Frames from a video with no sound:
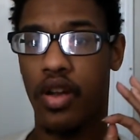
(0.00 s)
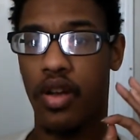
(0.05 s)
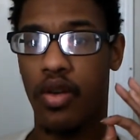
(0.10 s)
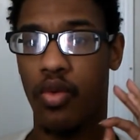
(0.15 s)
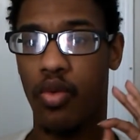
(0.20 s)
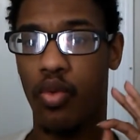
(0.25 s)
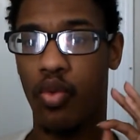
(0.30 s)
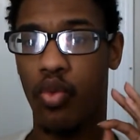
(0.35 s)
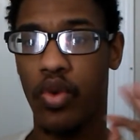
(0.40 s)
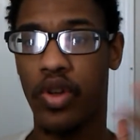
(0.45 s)

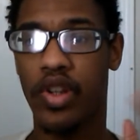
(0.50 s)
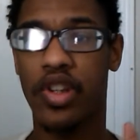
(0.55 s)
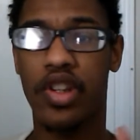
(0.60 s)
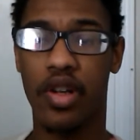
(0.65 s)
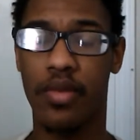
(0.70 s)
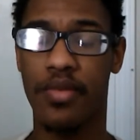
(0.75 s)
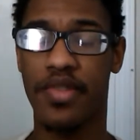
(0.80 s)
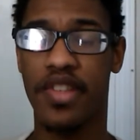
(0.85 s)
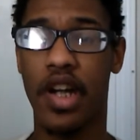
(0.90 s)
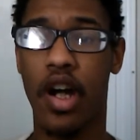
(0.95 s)
when it
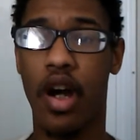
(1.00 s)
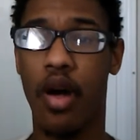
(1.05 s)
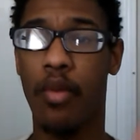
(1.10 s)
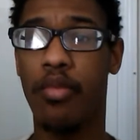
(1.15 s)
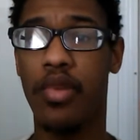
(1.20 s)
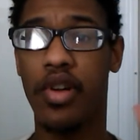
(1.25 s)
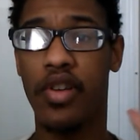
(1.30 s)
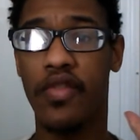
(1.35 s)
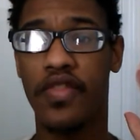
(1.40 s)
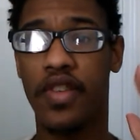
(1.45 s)
comes out,
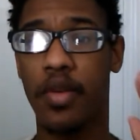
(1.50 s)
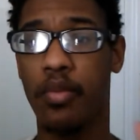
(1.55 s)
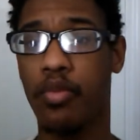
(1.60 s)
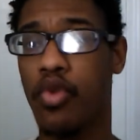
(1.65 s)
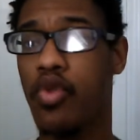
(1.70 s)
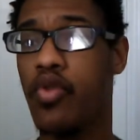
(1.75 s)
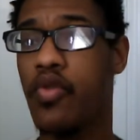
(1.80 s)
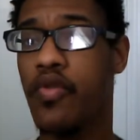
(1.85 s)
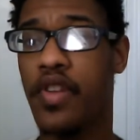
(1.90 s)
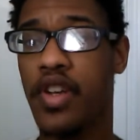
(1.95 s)
but if the
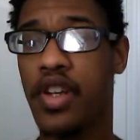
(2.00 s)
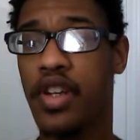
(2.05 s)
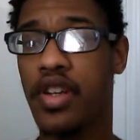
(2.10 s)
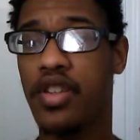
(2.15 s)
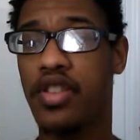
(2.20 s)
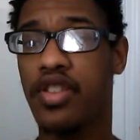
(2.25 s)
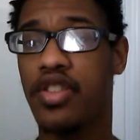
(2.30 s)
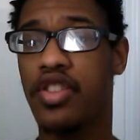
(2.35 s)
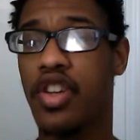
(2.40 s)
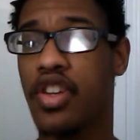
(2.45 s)
movie
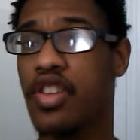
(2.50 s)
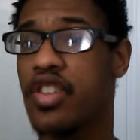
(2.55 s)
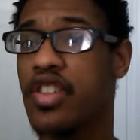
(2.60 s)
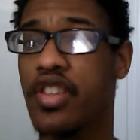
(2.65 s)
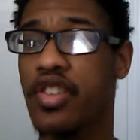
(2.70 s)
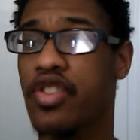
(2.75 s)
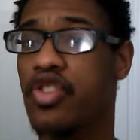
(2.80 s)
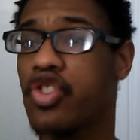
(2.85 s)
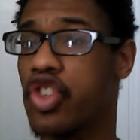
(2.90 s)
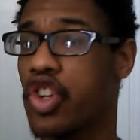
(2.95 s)

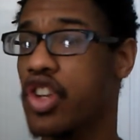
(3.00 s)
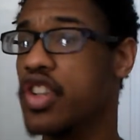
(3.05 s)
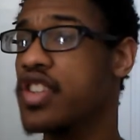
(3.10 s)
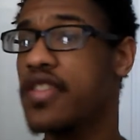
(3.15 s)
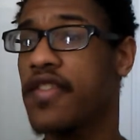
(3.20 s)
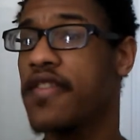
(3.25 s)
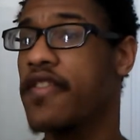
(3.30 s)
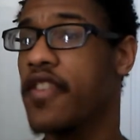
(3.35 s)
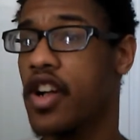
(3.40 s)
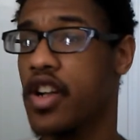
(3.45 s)
doesn't
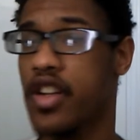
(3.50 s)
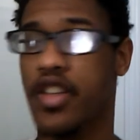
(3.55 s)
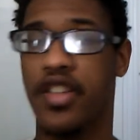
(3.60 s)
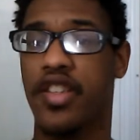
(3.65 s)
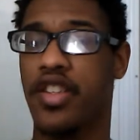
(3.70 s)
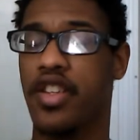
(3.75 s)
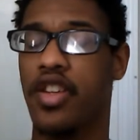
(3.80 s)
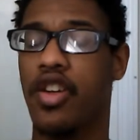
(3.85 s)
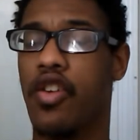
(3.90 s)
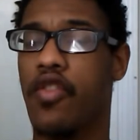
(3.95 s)
justify
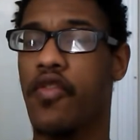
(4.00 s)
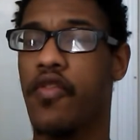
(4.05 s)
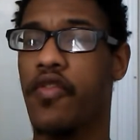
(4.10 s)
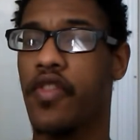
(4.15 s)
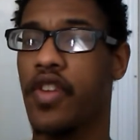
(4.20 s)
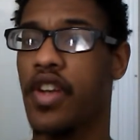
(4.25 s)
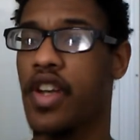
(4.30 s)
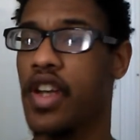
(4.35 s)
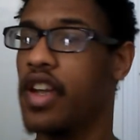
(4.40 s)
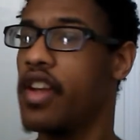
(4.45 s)
itself,
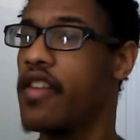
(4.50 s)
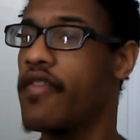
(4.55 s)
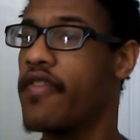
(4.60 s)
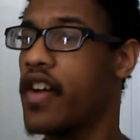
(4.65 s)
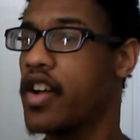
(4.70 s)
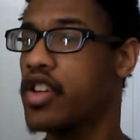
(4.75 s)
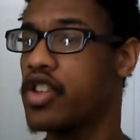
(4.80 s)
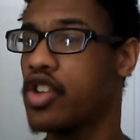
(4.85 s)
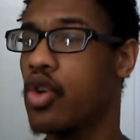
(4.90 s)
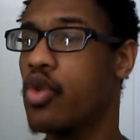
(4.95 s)
if
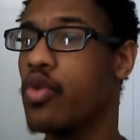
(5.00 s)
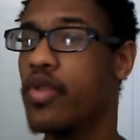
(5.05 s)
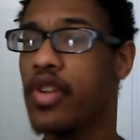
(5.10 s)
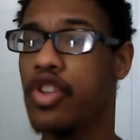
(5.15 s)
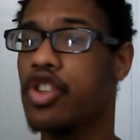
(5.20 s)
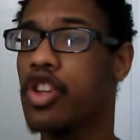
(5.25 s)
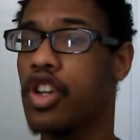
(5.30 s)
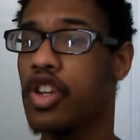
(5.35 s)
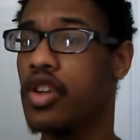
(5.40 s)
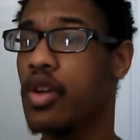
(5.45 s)
I don't
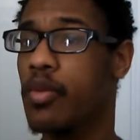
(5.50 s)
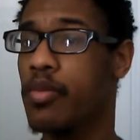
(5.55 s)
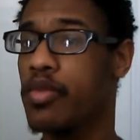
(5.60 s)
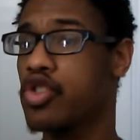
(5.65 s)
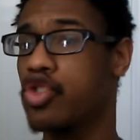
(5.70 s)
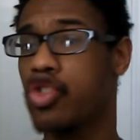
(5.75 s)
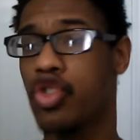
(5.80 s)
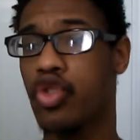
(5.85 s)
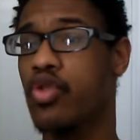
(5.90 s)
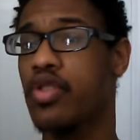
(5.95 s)
end up
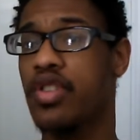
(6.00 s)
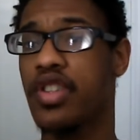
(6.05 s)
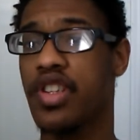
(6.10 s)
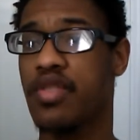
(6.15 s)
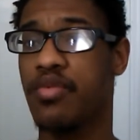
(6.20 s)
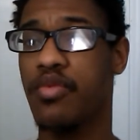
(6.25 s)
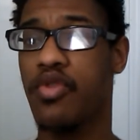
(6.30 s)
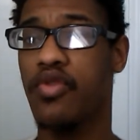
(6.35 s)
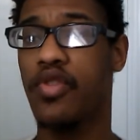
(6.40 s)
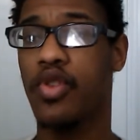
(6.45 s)
enjoying this
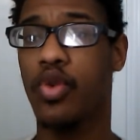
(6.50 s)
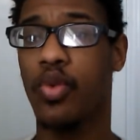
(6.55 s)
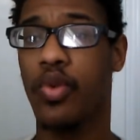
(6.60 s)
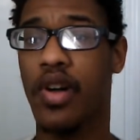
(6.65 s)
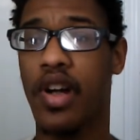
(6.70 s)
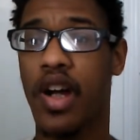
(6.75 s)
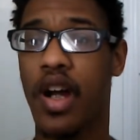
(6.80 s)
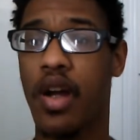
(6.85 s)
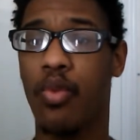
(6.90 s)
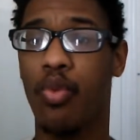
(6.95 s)
movie the
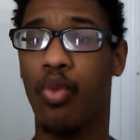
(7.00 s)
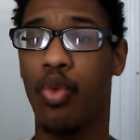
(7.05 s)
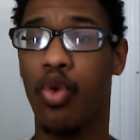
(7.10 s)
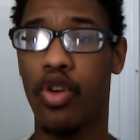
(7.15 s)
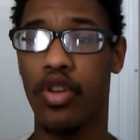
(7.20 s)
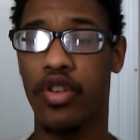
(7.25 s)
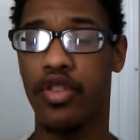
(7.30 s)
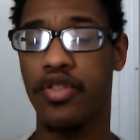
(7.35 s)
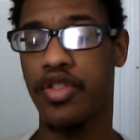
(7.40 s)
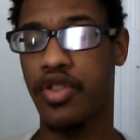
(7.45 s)
way I
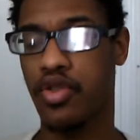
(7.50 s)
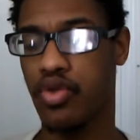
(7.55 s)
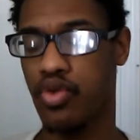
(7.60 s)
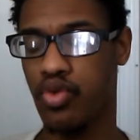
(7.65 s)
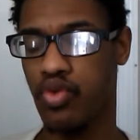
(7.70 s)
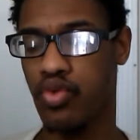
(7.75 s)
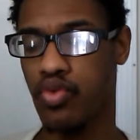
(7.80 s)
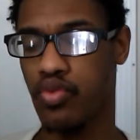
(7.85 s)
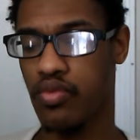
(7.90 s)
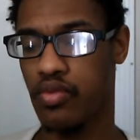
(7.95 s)
want
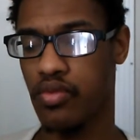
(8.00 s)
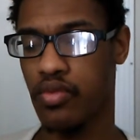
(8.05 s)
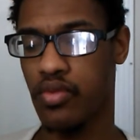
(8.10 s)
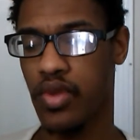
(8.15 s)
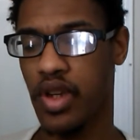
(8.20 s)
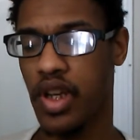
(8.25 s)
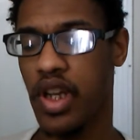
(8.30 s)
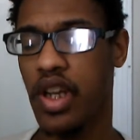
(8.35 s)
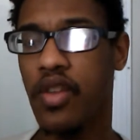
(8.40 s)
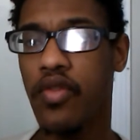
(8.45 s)
to,
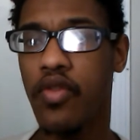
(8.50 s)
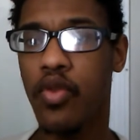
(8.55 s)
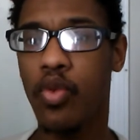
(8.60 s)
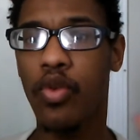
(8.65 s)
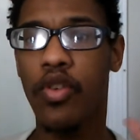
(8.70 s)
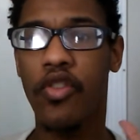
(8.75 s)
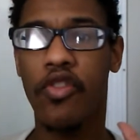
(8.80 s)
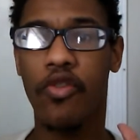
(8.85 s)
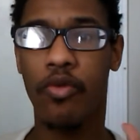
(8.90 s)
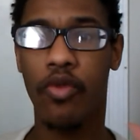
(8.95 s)
even
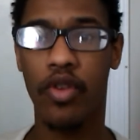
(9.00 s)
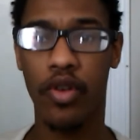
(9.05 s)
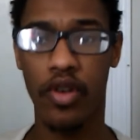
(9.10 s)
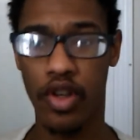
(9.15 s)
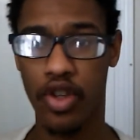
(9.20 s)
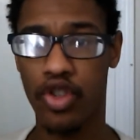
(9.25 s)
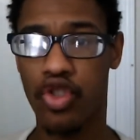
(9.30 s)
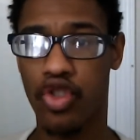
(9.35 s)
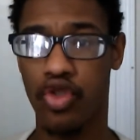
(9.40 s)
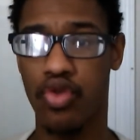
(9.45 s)
with
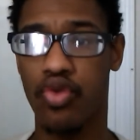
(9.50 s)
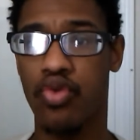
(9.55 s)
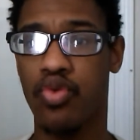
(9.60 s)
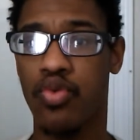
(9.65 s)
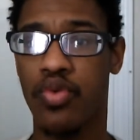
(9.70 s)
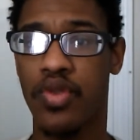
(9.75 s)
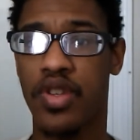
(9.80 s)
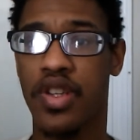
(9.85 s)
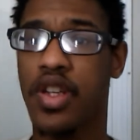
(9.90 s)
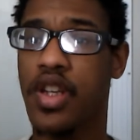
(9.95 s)

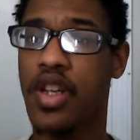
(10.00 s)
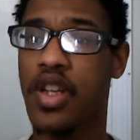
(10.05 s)
issues,